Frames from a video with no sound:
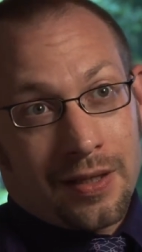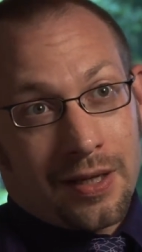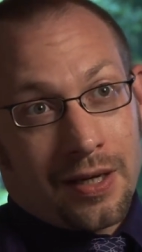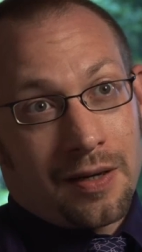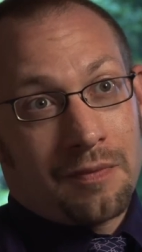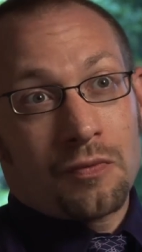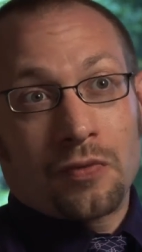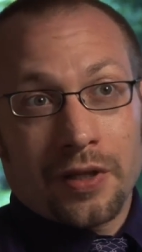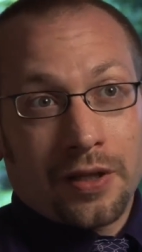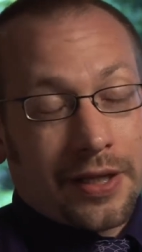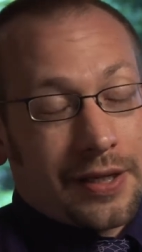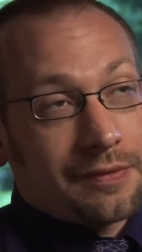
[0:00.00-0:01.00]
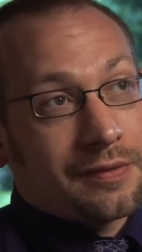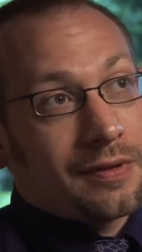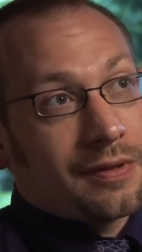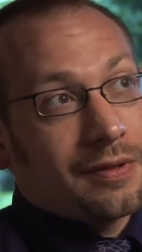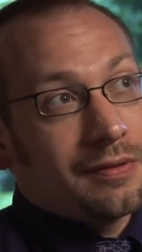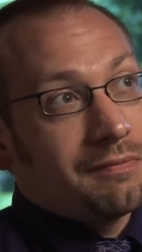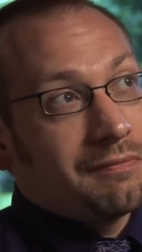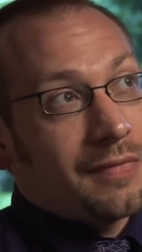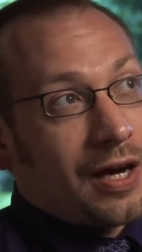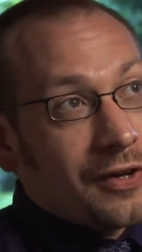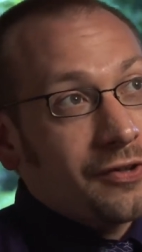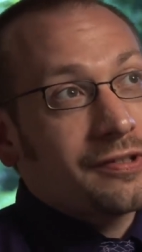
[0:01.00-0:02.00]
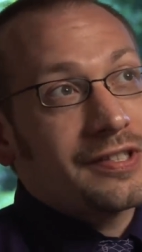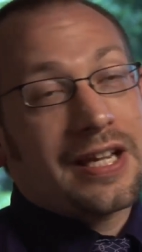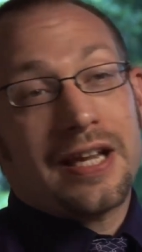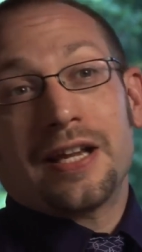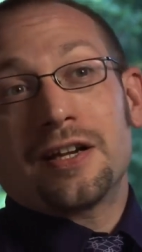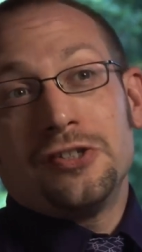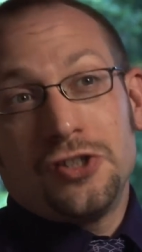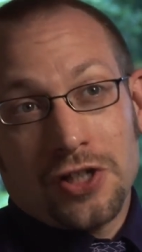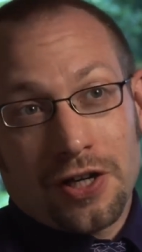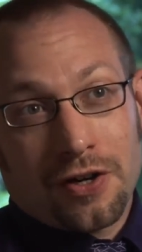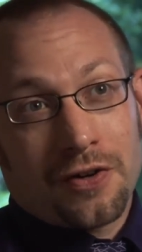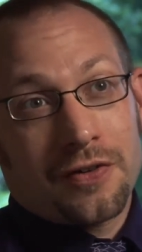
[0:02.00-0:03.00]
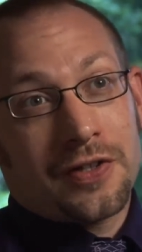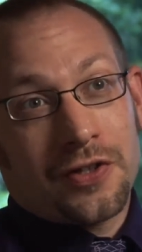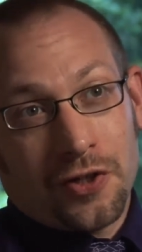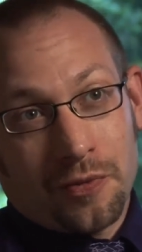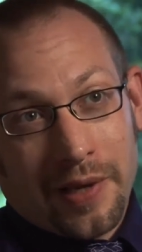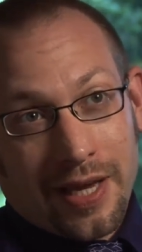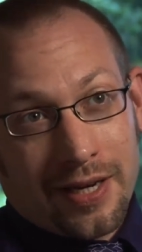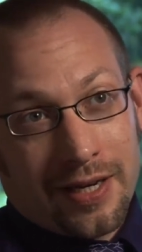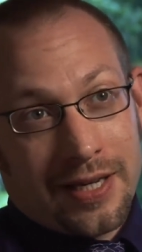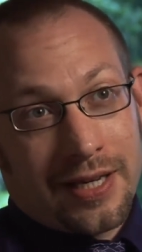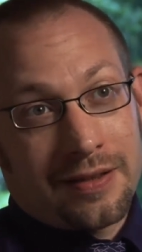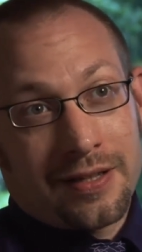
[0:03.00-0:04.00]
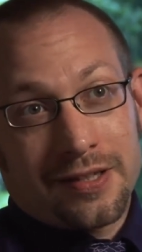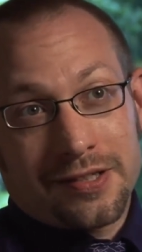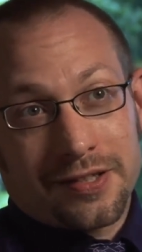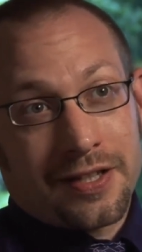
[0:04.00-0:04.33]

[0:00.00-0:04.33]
Um, really understating a shared humanity in this,